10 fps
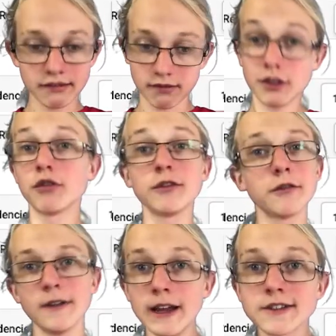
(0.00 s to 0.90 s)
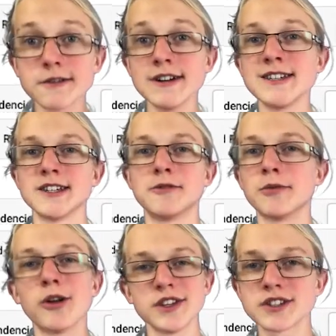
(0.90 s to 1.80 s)
There is a reason
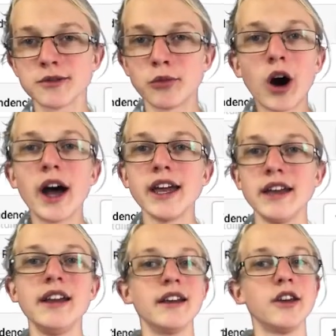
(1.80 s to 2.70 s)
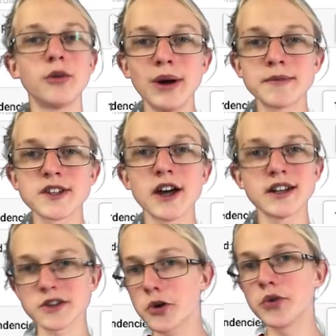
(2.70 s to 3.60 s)
why your website
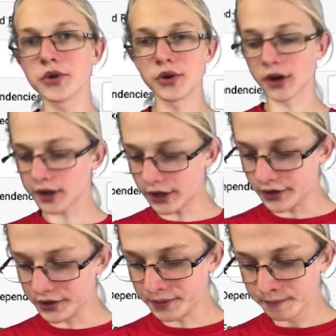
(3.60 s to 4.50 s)
is called Autocode.